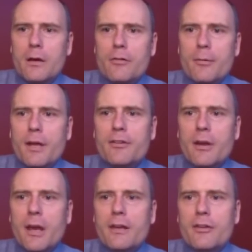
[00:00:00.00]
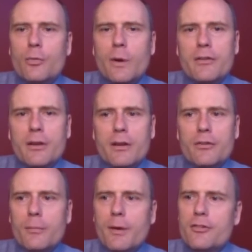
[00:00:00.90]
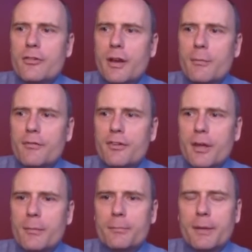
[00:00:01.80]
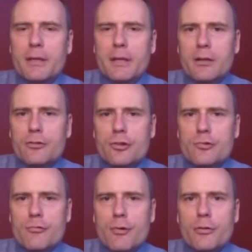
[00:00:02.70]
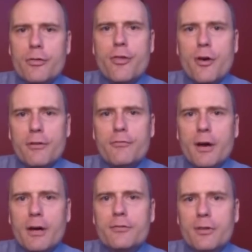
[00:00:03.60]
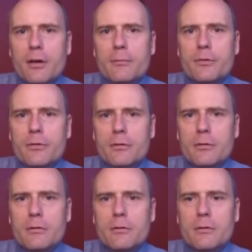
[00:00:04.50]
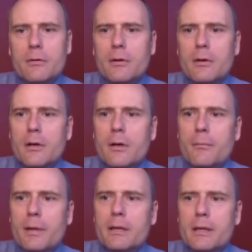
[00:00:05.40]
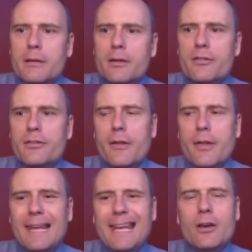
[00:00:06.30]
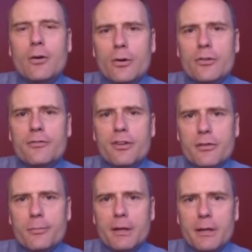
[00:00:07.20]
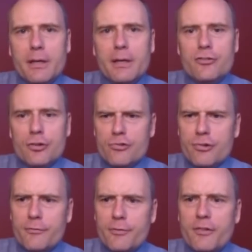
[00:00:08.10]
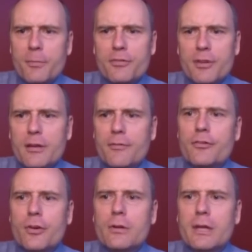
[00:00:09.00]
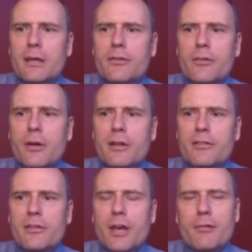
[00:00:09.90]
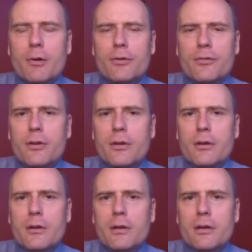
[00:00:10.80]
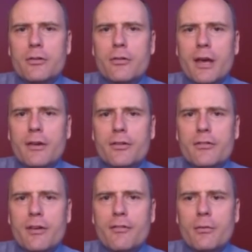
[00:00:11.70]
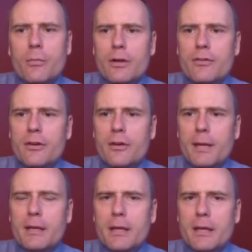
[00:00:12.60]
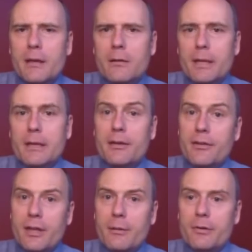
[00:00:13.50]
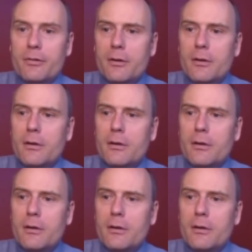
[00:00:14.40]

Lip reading: From 1990 to 2010, as we mentioned, the number of disabled mentally ill children rose 35 times. Mental illness is now the leading cause of disability in children. 50% of the total kids on SSI rolls in 2007 were considered mentally ill, mentally disabled.